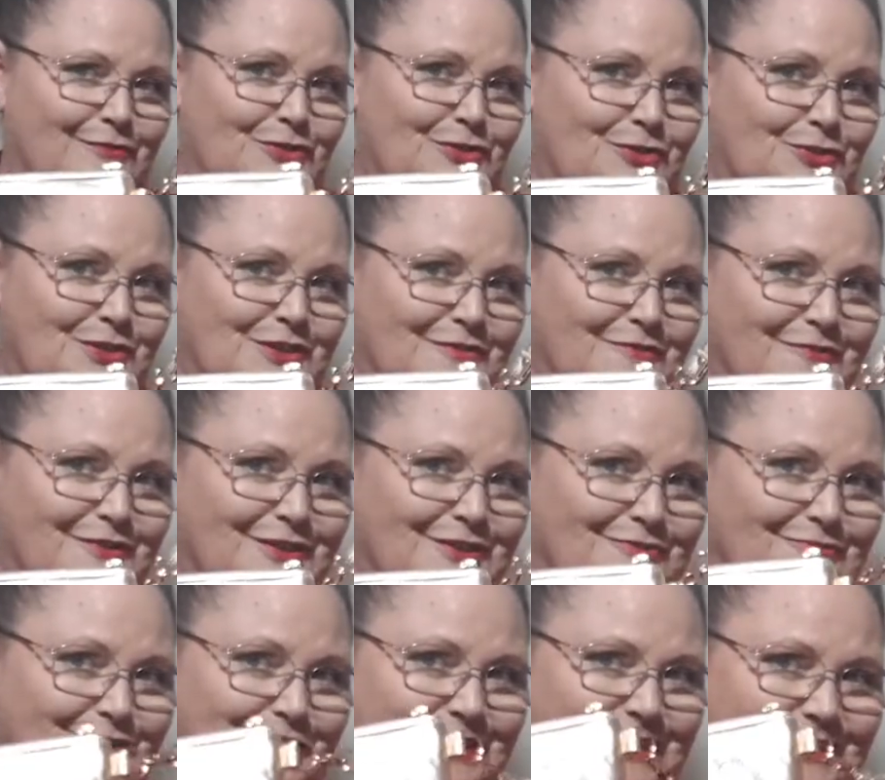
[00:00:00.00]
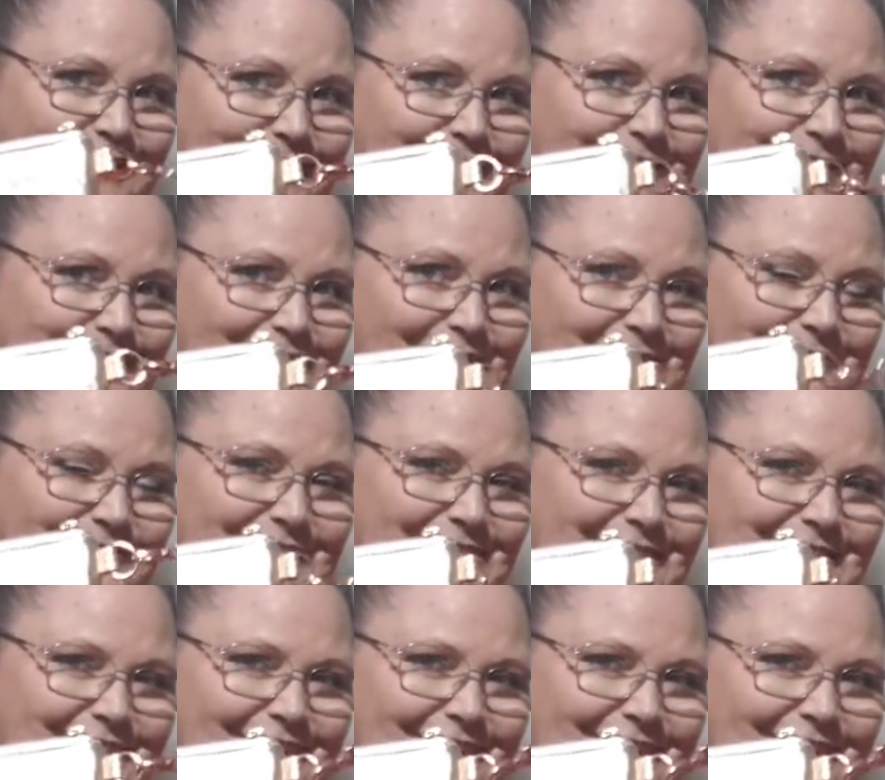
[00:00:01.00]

two different wristlet straps.